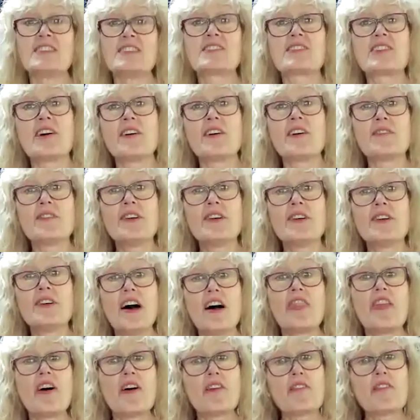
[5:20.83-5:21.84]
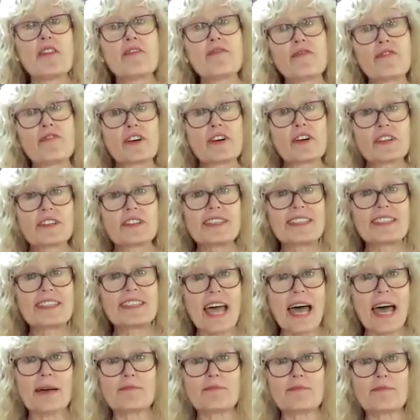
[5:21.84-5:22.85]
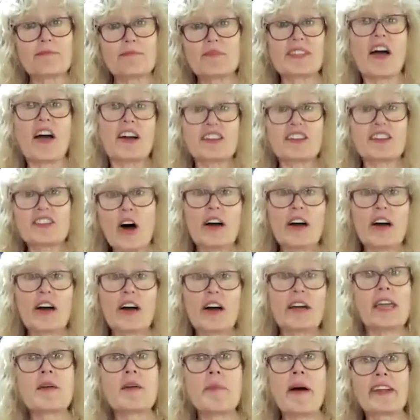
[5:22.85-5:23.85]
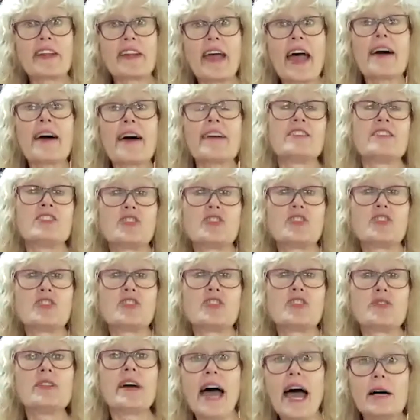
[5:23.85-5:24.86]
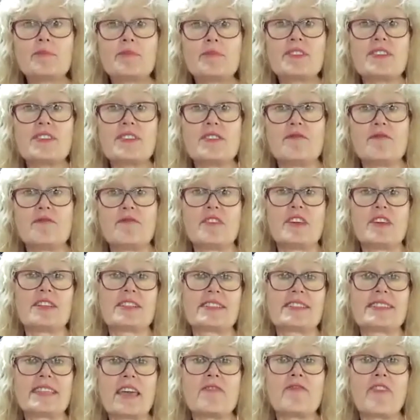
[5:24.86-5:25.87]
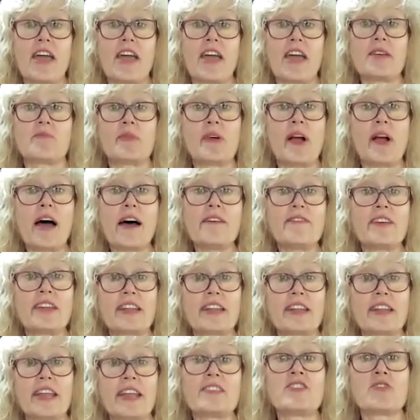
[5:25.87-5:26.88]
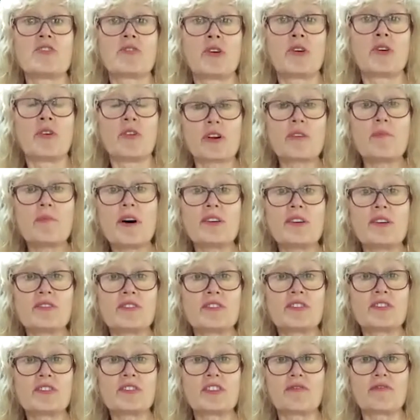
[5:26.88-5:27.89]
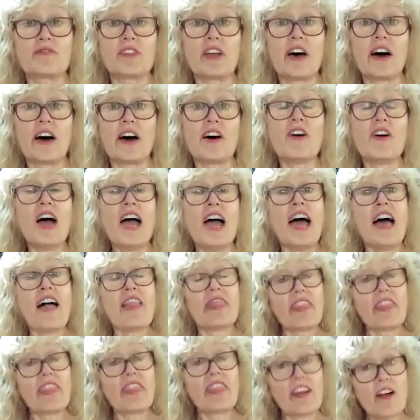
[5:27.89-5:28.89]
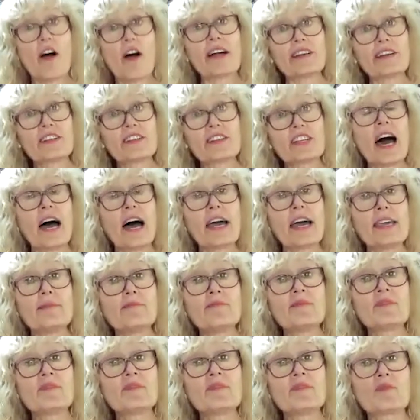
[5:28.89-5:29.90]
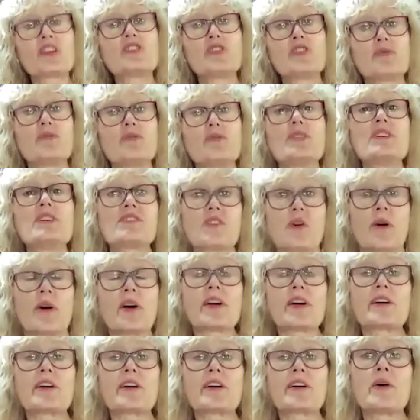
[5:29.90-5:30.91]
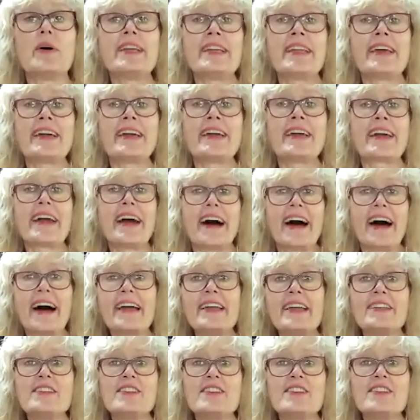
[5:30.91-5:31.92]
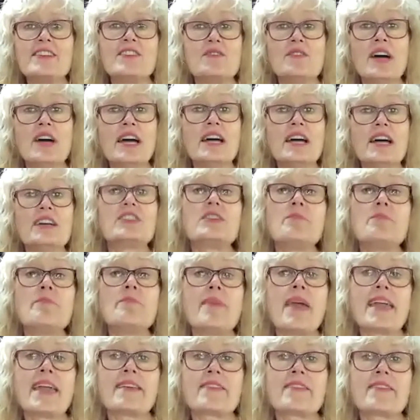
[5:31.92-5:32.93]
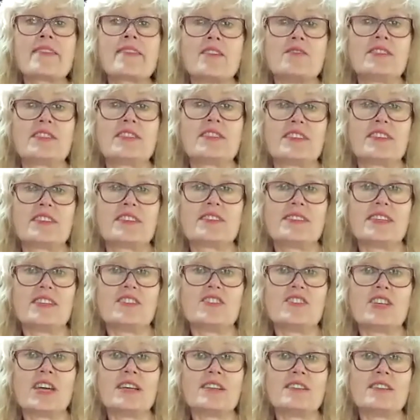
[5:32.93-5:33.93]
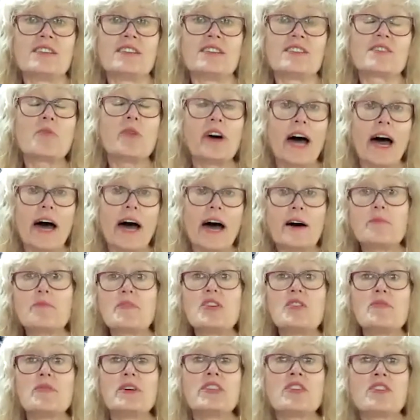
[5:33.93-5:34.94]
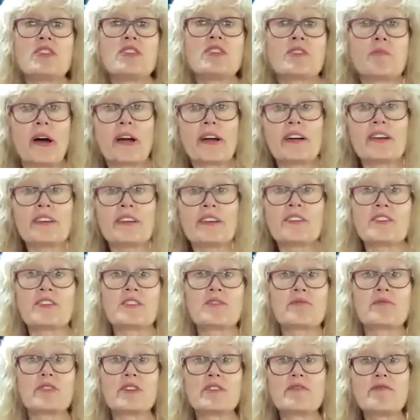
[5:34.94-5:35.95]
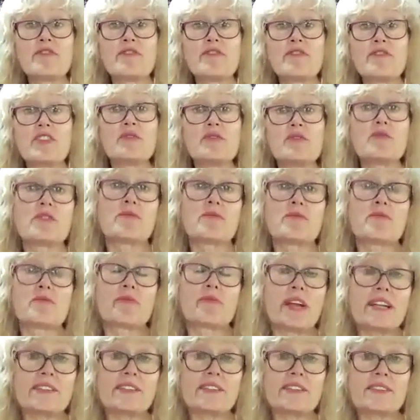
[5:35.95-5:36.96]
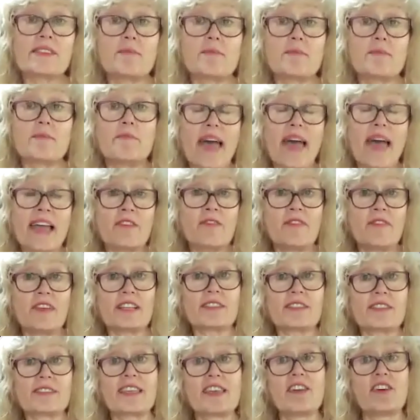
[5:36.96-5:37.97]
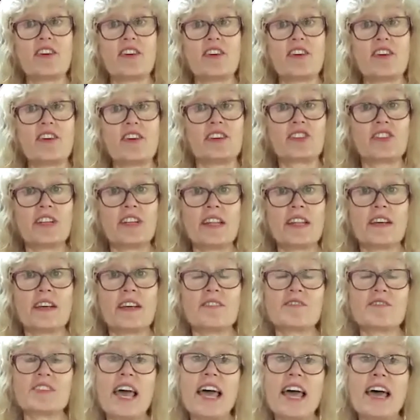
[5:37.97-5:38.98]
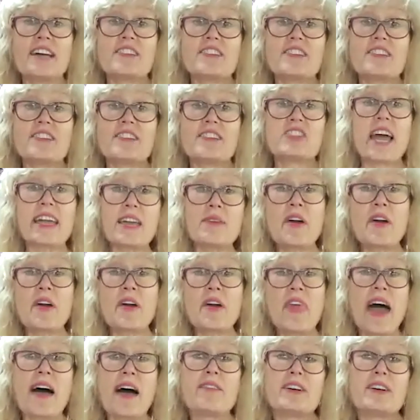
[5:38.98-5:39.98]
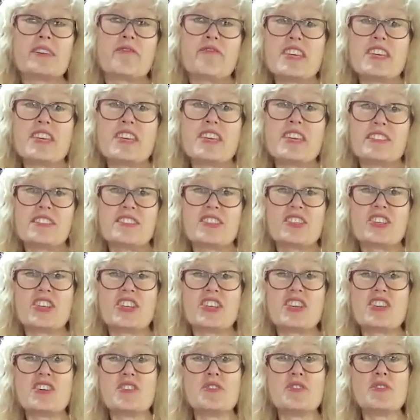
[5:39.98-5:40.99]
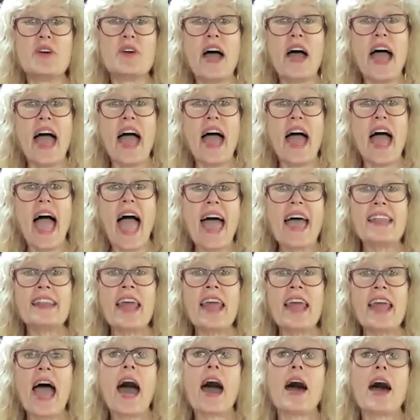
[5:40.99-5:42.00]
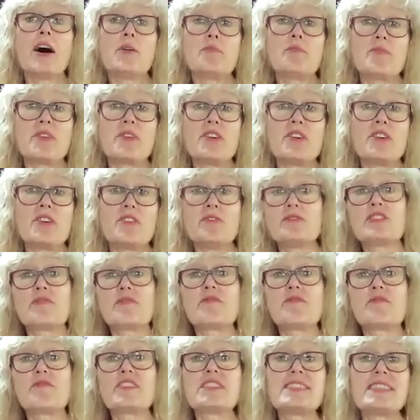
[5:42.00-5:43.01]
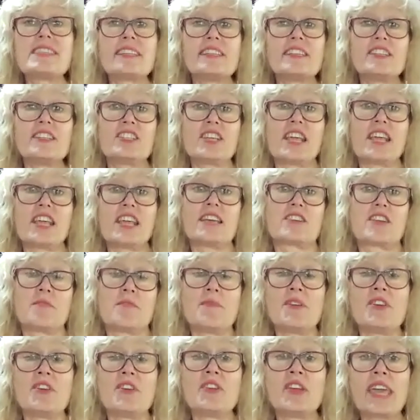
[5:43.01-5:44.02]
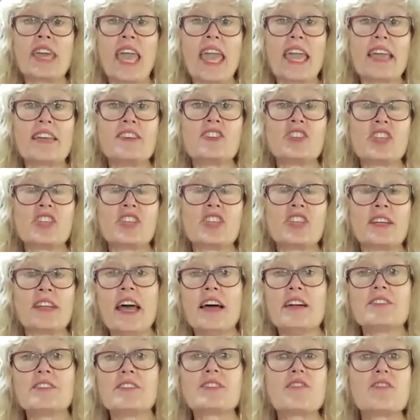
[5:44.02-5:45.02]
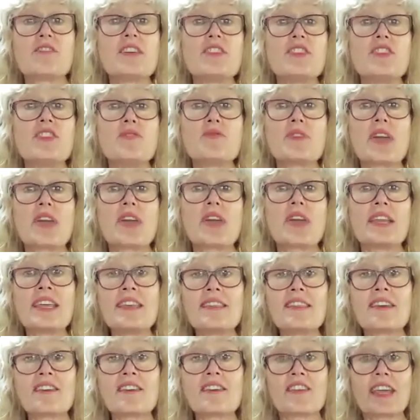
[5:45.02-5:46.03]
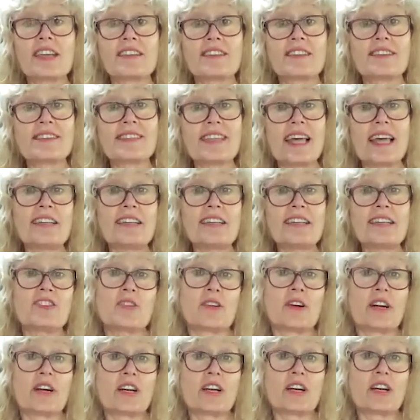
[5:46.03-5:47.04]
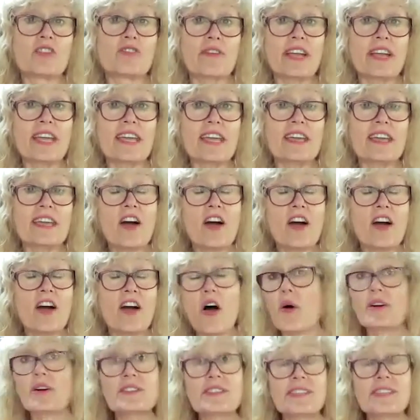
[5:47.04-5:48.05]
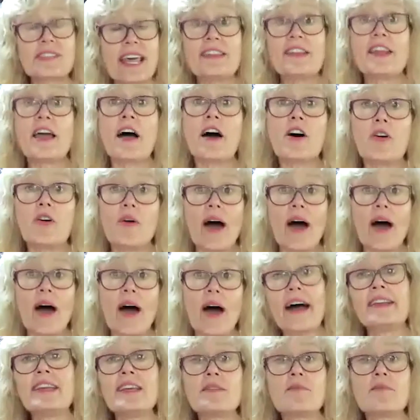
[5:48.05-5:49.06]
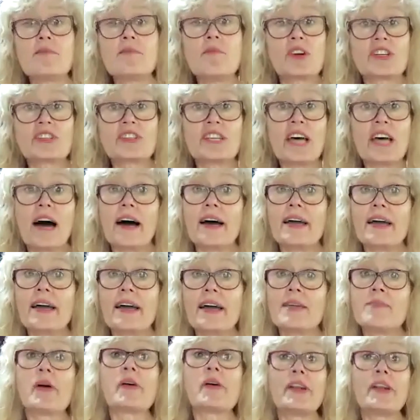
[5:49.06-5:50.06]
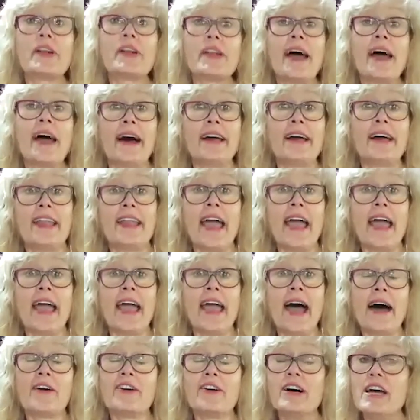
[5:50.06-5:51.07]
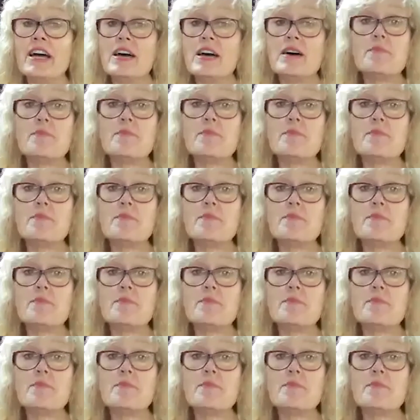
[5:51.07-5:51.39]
So, though the first steps are talking about how a doula helps you feel safe and private and your hormones to flow, there are times where doulas are going to guide you to make those decisions. Will help you and your partner to review the risks, the benefits, the alternatives, check in with how it feels to you, and help you to facilitate communication so that you can either consent or agree or say, no, I need more time or not now.